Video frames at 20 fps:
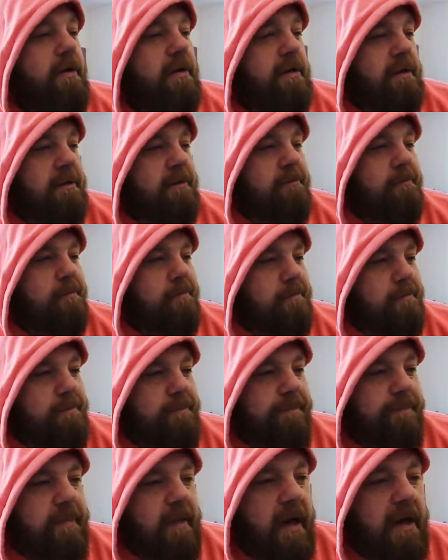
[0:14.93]

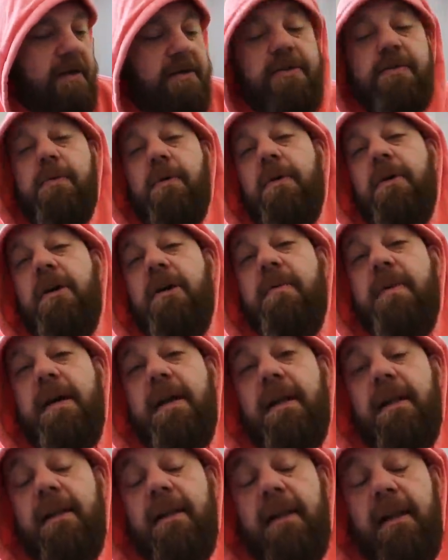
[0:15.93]
I just woke up at
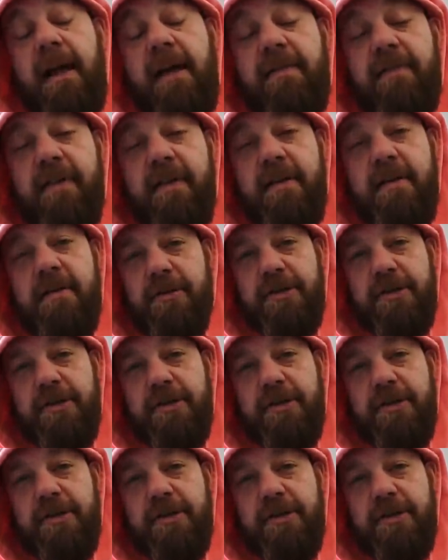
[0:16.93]
11,